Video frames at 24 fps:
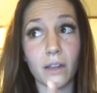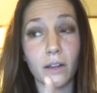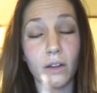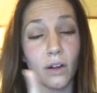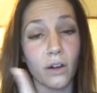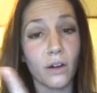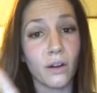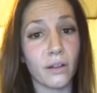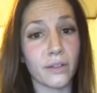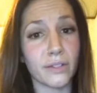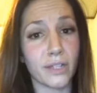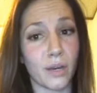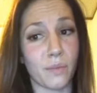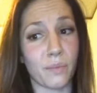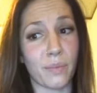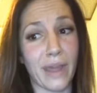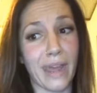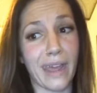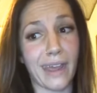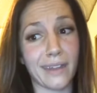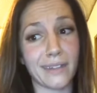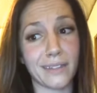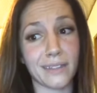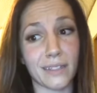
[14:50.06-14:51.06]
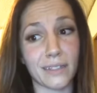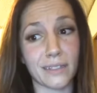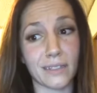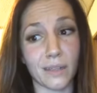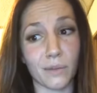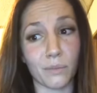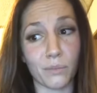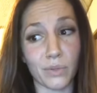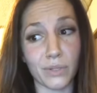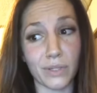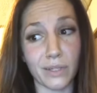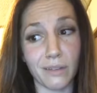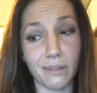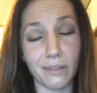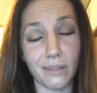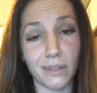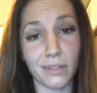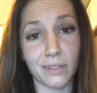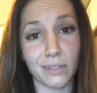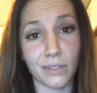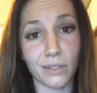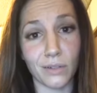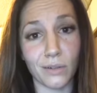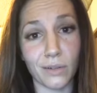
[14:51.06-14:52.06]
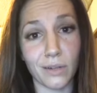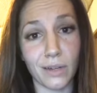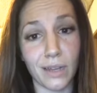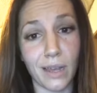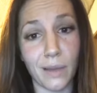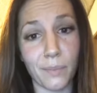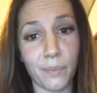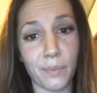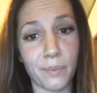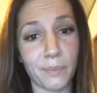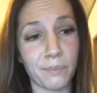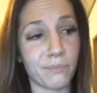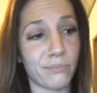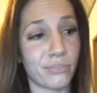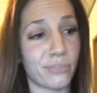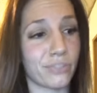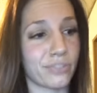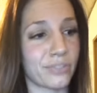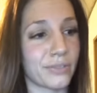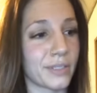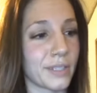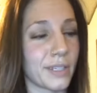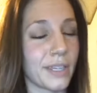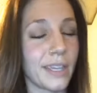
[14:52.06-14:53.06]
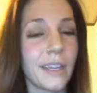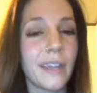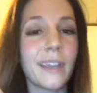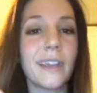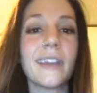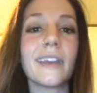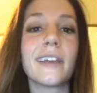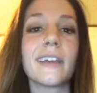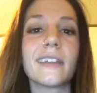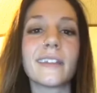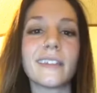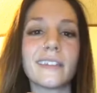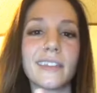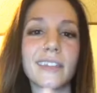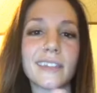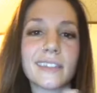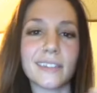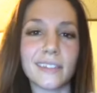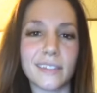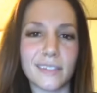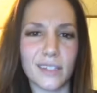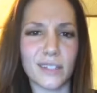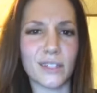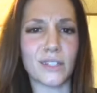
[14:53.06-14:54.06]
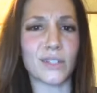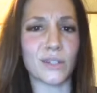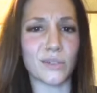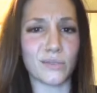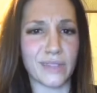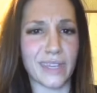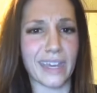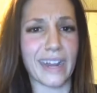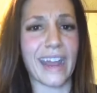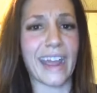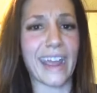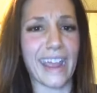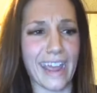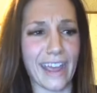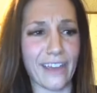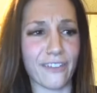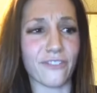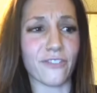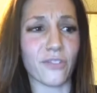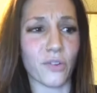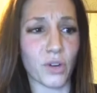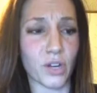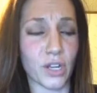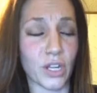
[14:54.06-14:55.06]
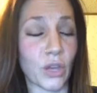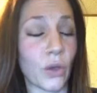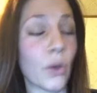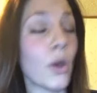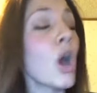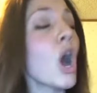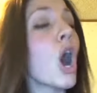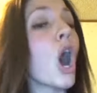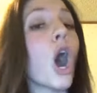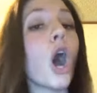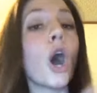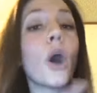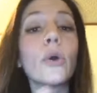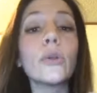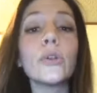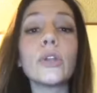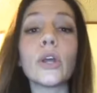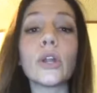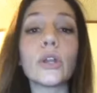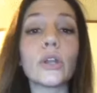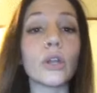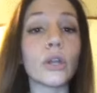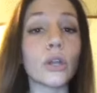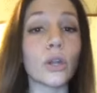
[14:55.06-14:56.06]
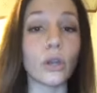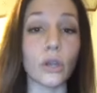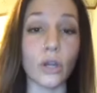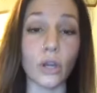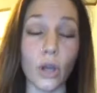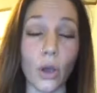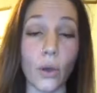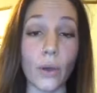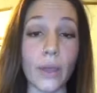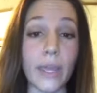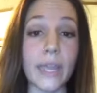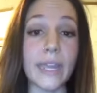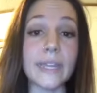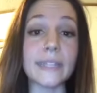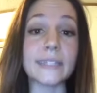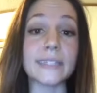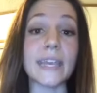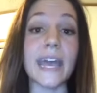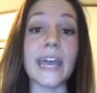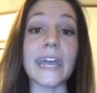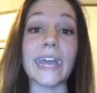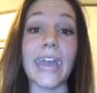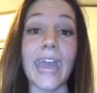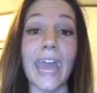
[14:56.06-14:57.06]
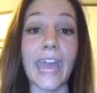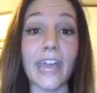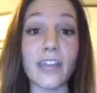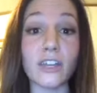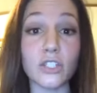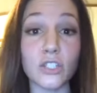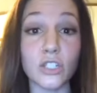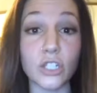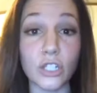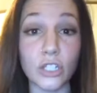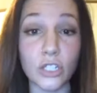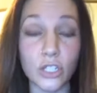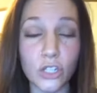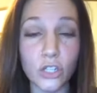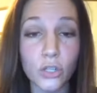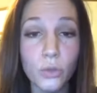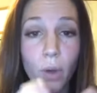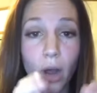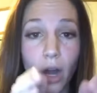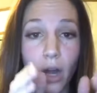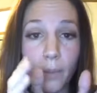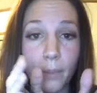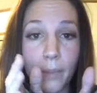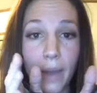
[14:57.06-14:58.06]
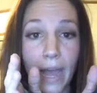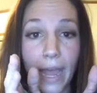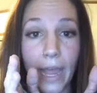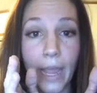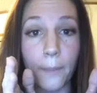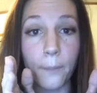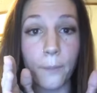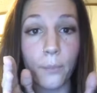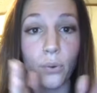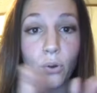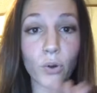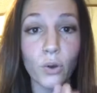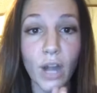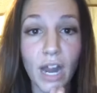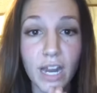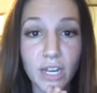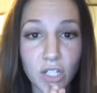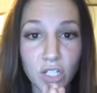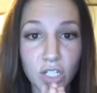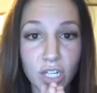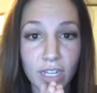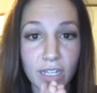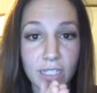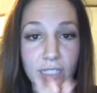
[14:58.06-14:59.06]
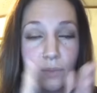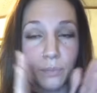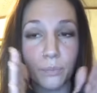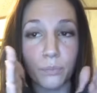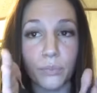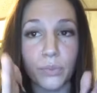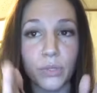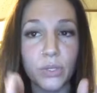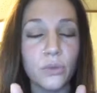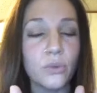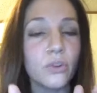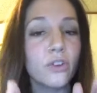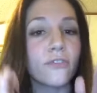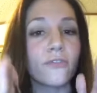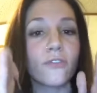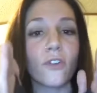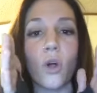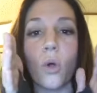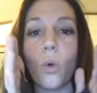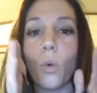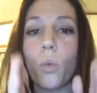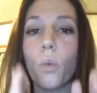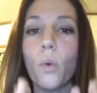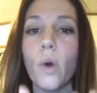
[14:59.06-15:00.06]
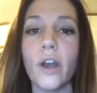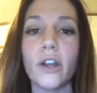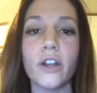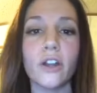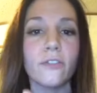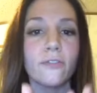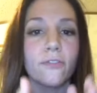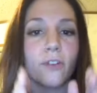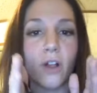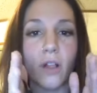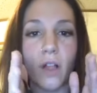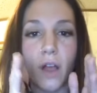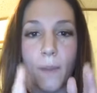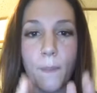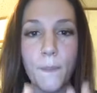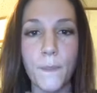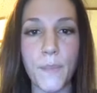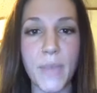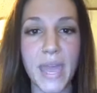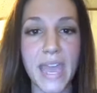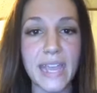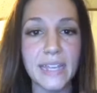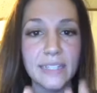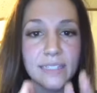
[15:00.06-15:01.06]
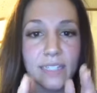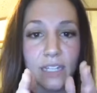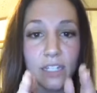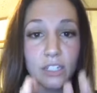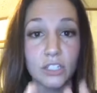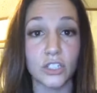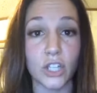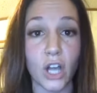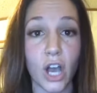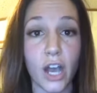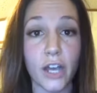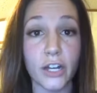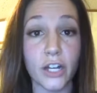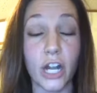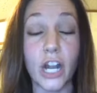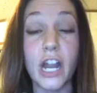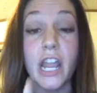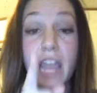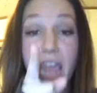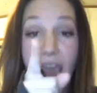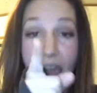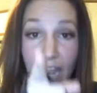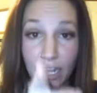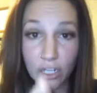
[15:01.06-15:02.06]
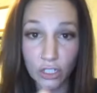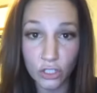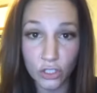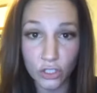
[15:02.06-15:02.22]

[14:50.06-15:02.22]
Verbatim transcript: girl, your past is completely screwed up. Pfft this is the dude that I have for you. Oh, no, no, no, no, no. He's like, Ashton, you are my precious, beautiful, wonderful, amazing daughter, and